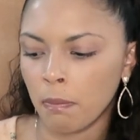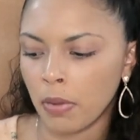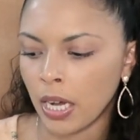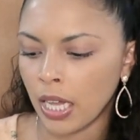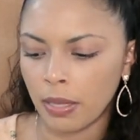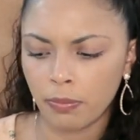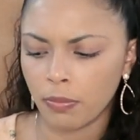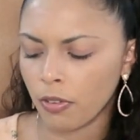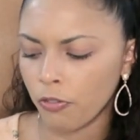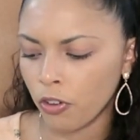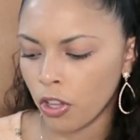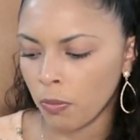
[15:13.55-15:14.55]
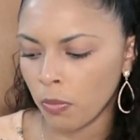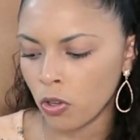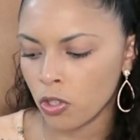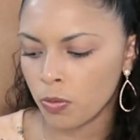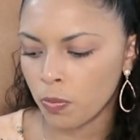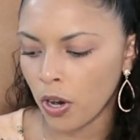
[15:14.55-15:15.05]
But for the
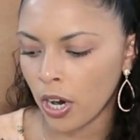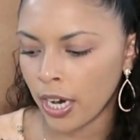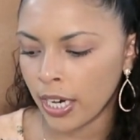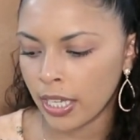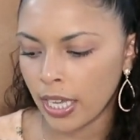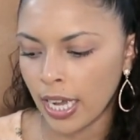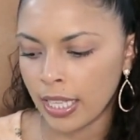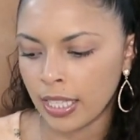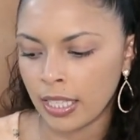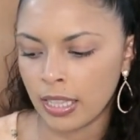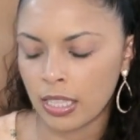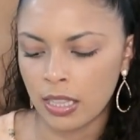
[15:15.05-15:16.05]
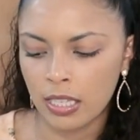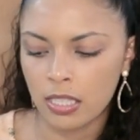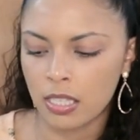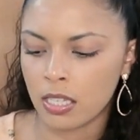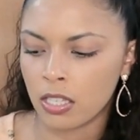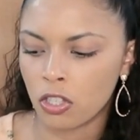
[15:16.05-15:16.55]
most part, I think that
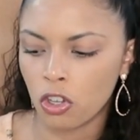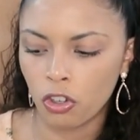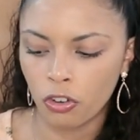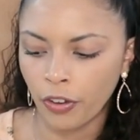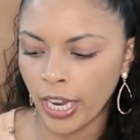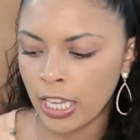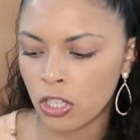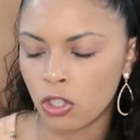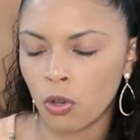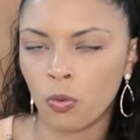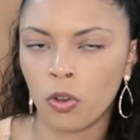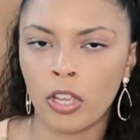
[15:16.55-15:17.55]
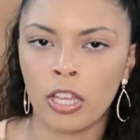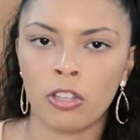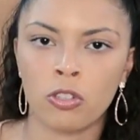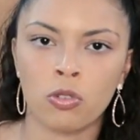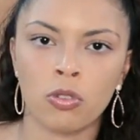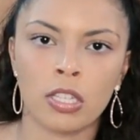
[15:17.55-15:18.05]
this is great. So we'll
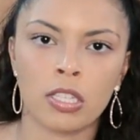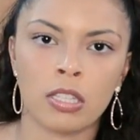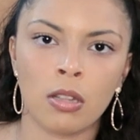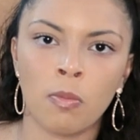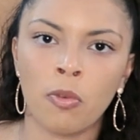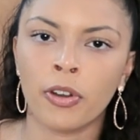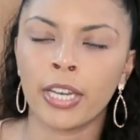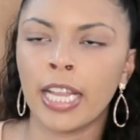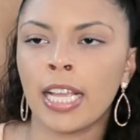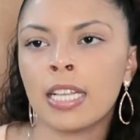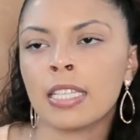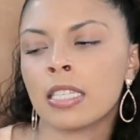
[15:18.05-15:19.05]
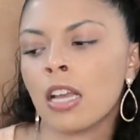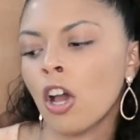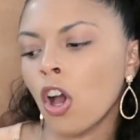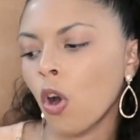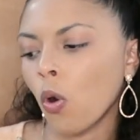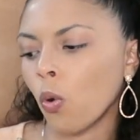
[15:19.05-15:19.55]
either do this in the mornings
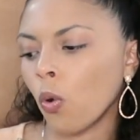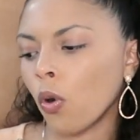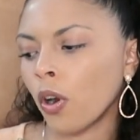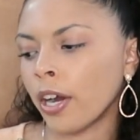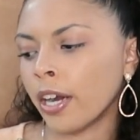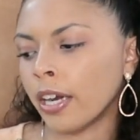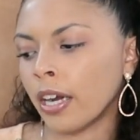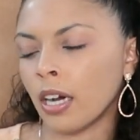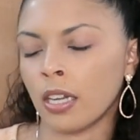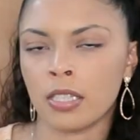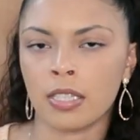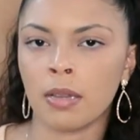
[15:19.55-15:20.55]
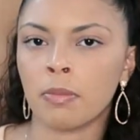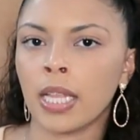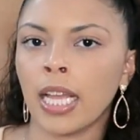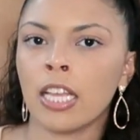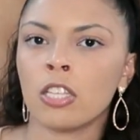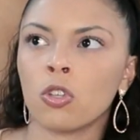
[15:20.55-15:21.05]
or on some
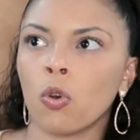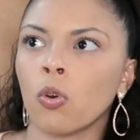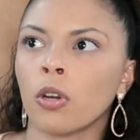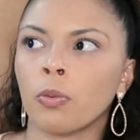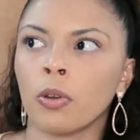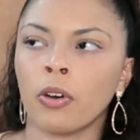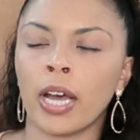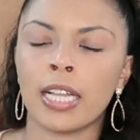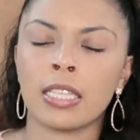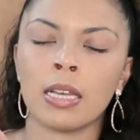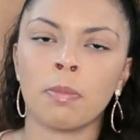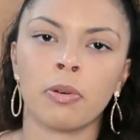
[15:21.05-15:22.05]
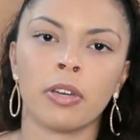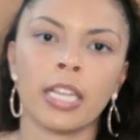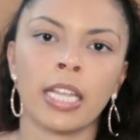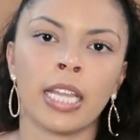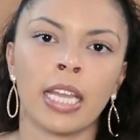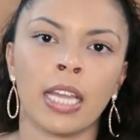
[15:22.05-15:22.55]
days, or we'll end up put
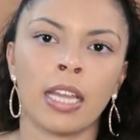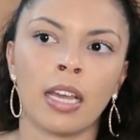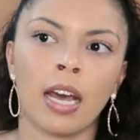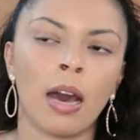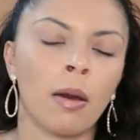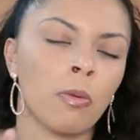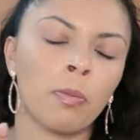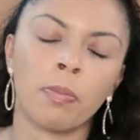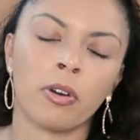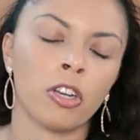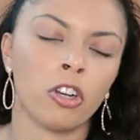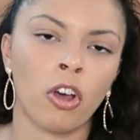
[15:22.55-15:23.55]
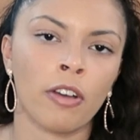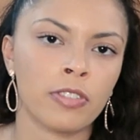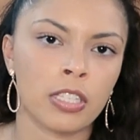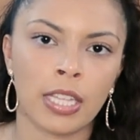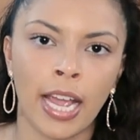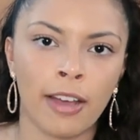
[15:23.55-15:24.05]
it
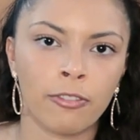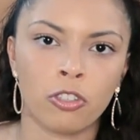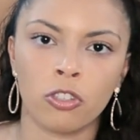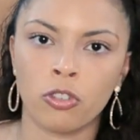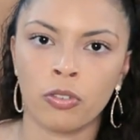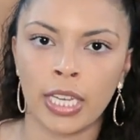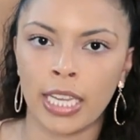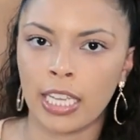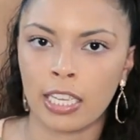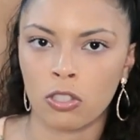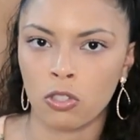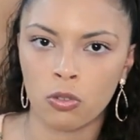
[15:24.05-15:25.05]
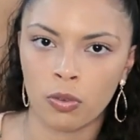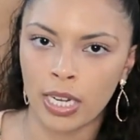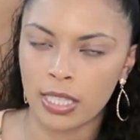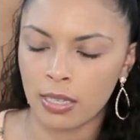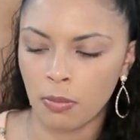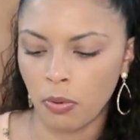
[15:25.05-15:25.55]
off to the afternoon, and he can do it
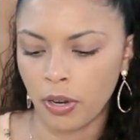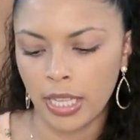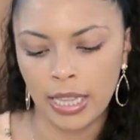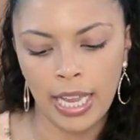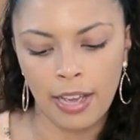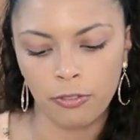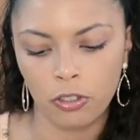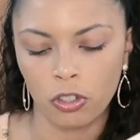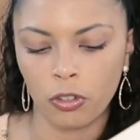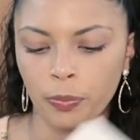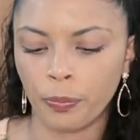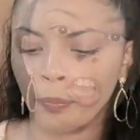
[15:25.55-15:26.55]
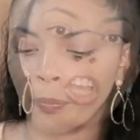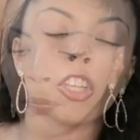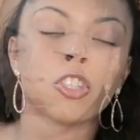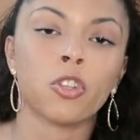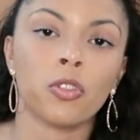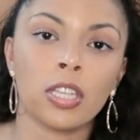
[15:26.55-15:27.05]
at some point in the afternoon.
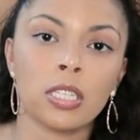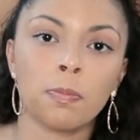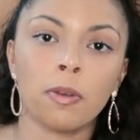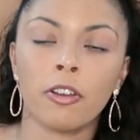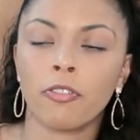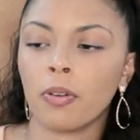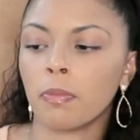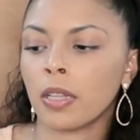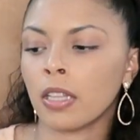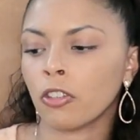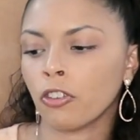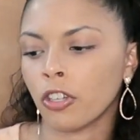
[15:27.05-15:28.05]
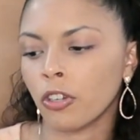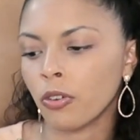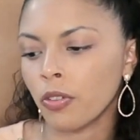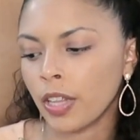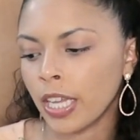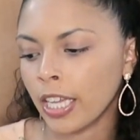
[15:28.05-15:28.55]
So this book from the
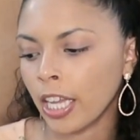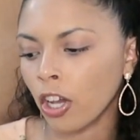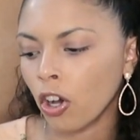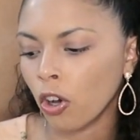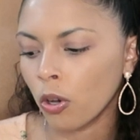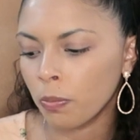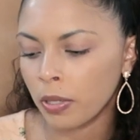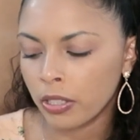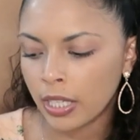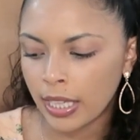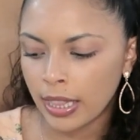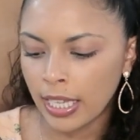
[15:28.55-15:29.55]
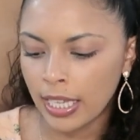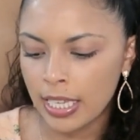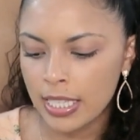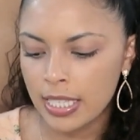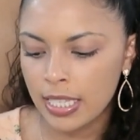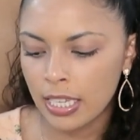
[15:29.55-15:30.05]
Critical Thinking Code, Building
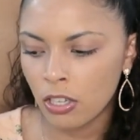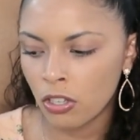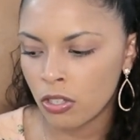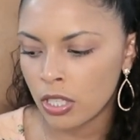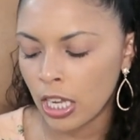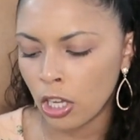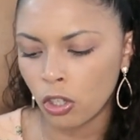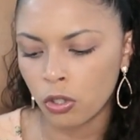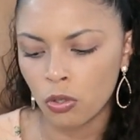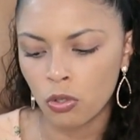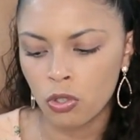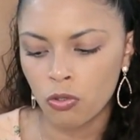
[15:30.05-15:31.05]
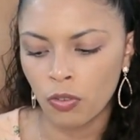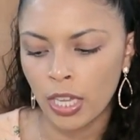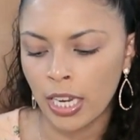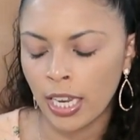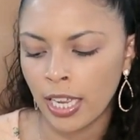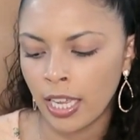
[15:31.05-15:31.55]
Thinking Skills, includes
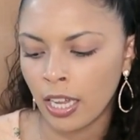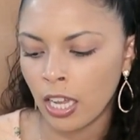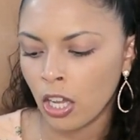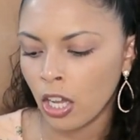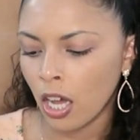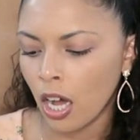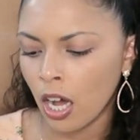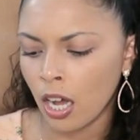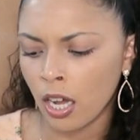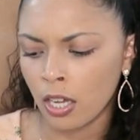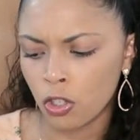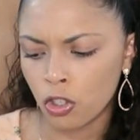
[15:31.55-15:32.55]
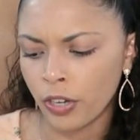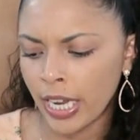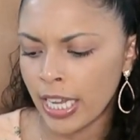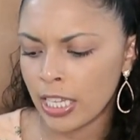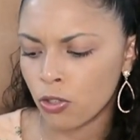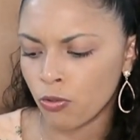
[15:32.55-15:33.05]
reading,
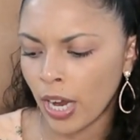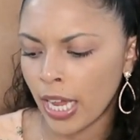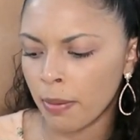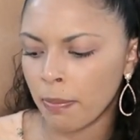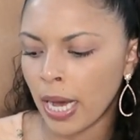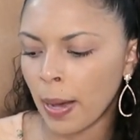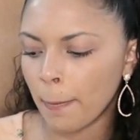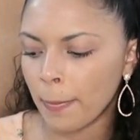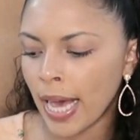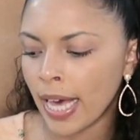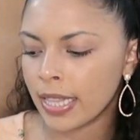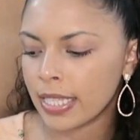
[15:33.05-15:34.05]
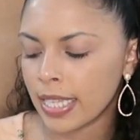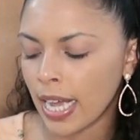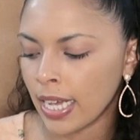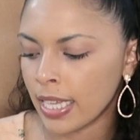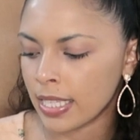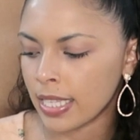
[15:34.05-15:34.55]
trace, write about, math,
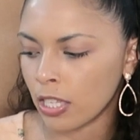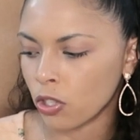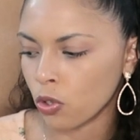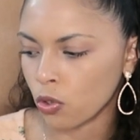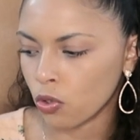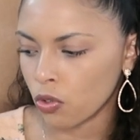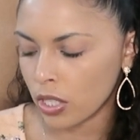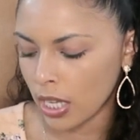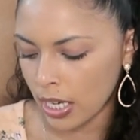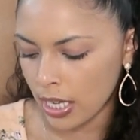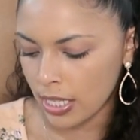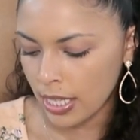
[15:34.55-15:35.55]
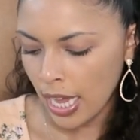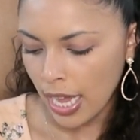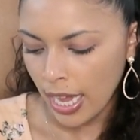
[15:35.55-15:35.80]
science, and social studies.